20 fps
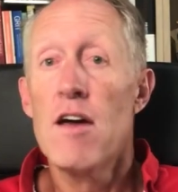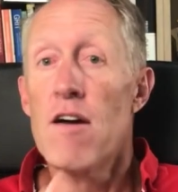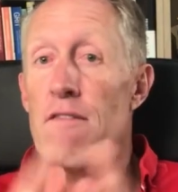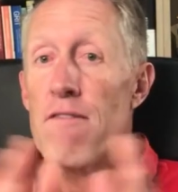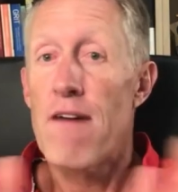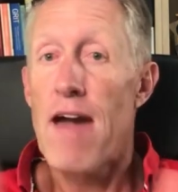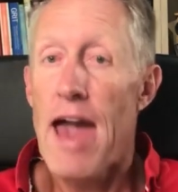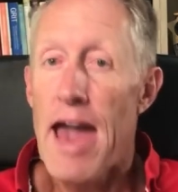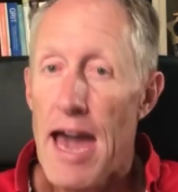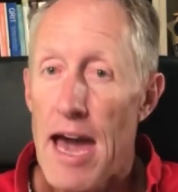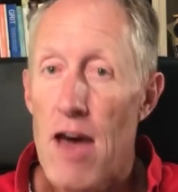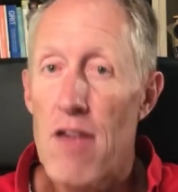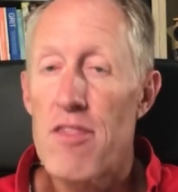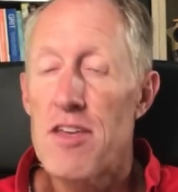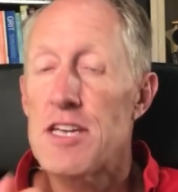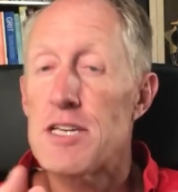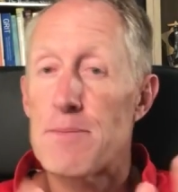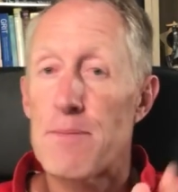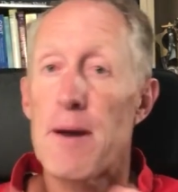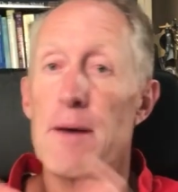for how
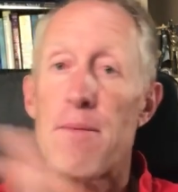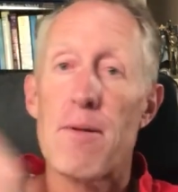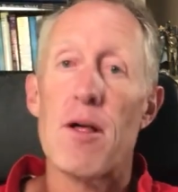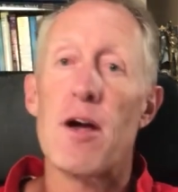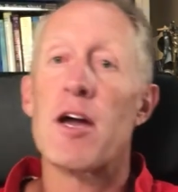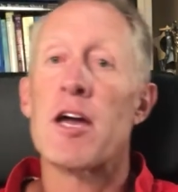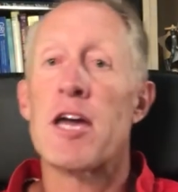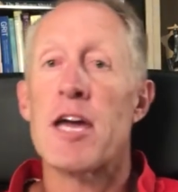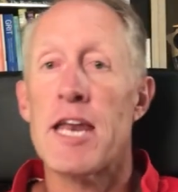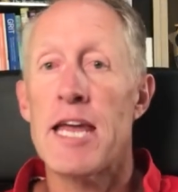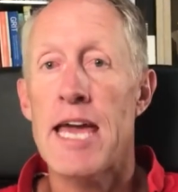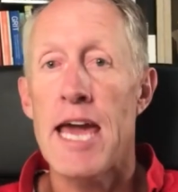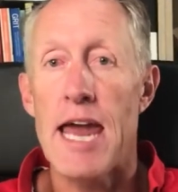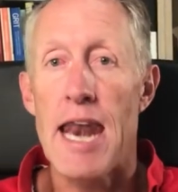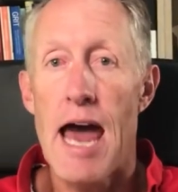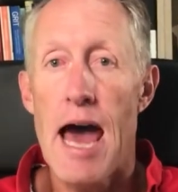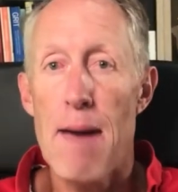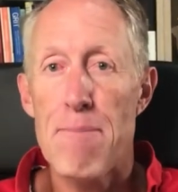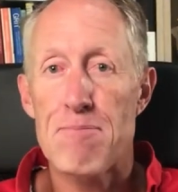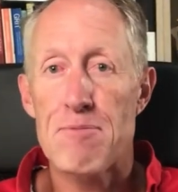these people are going to
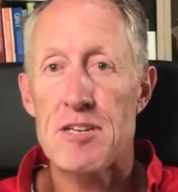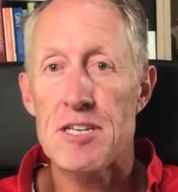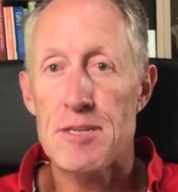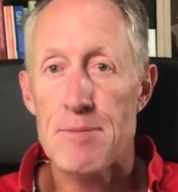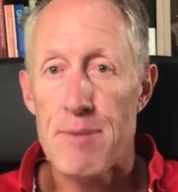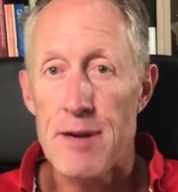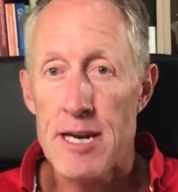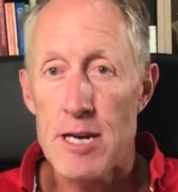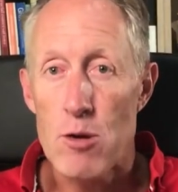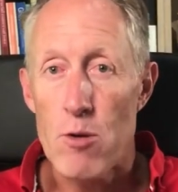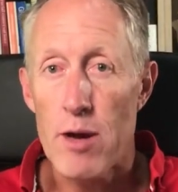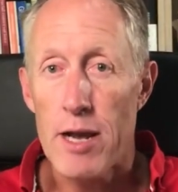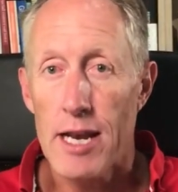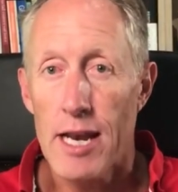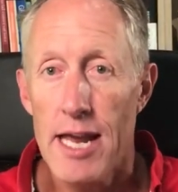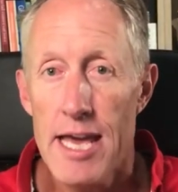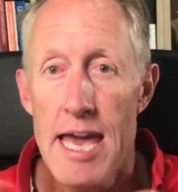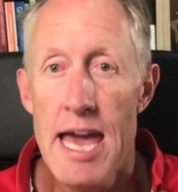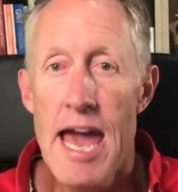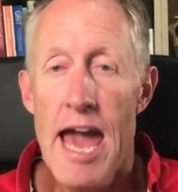get up to speed
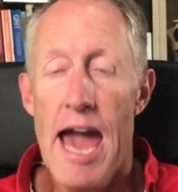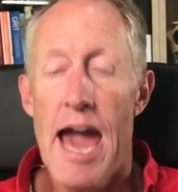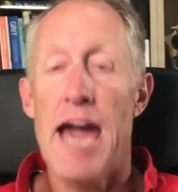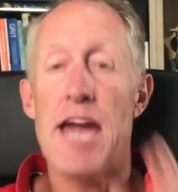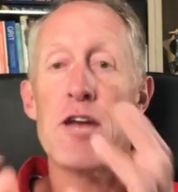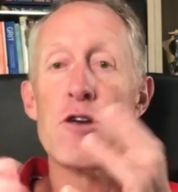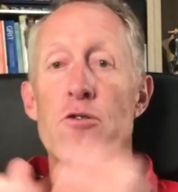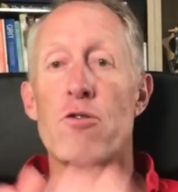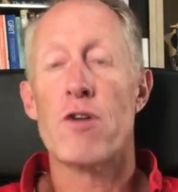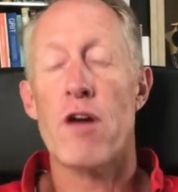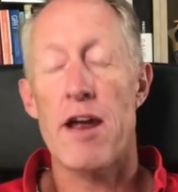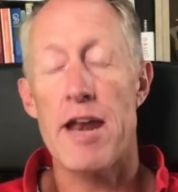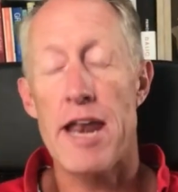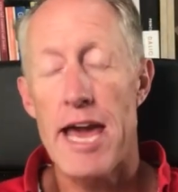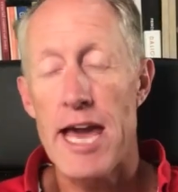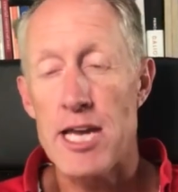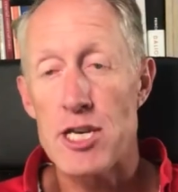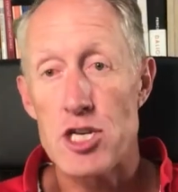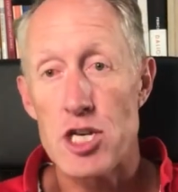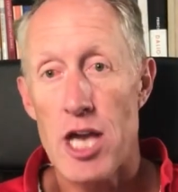quickly, how you're all going
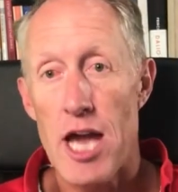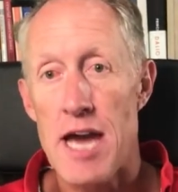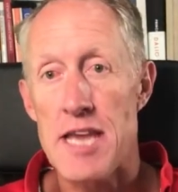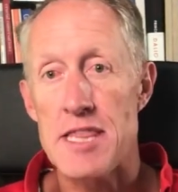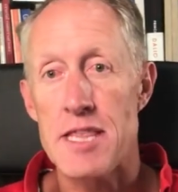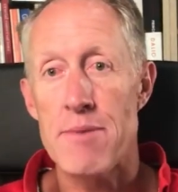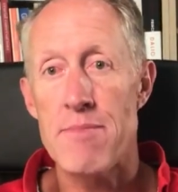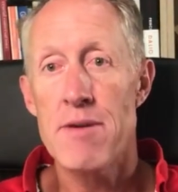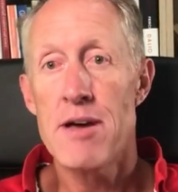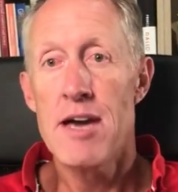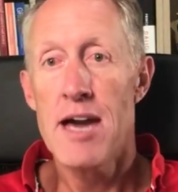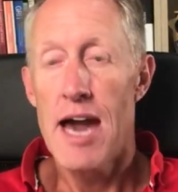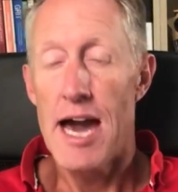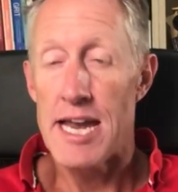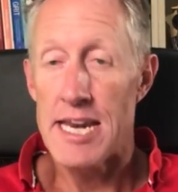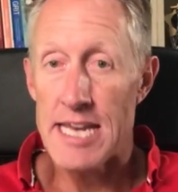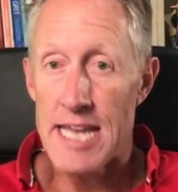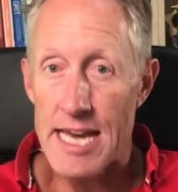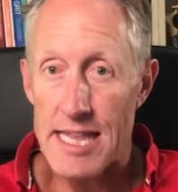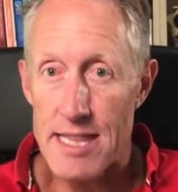to educate them
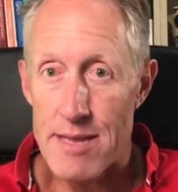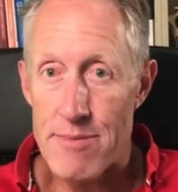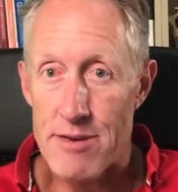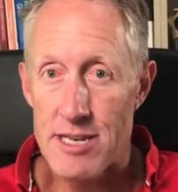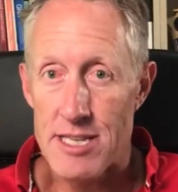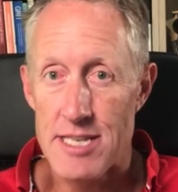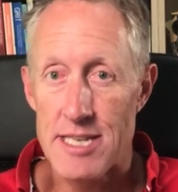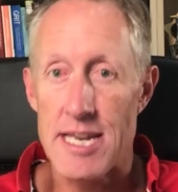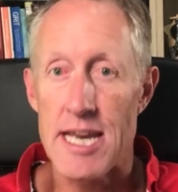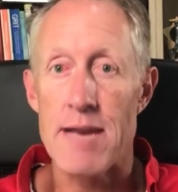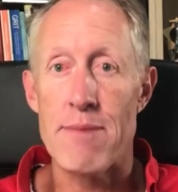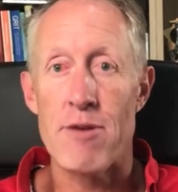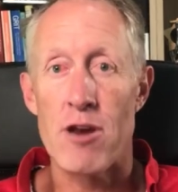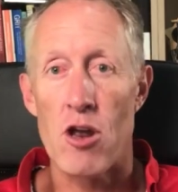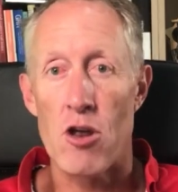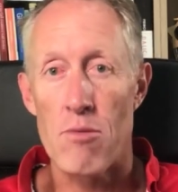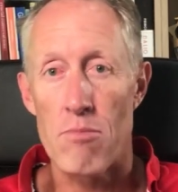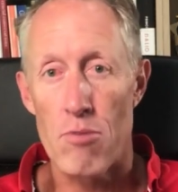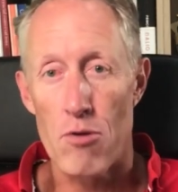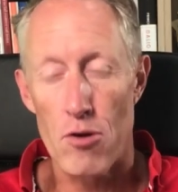and get them into the team and
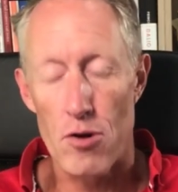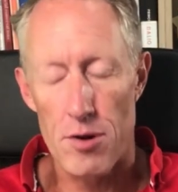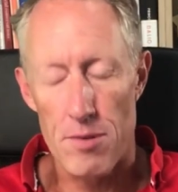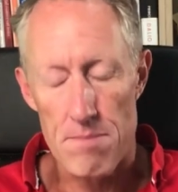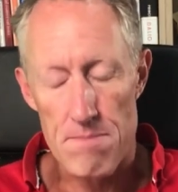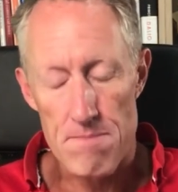on board.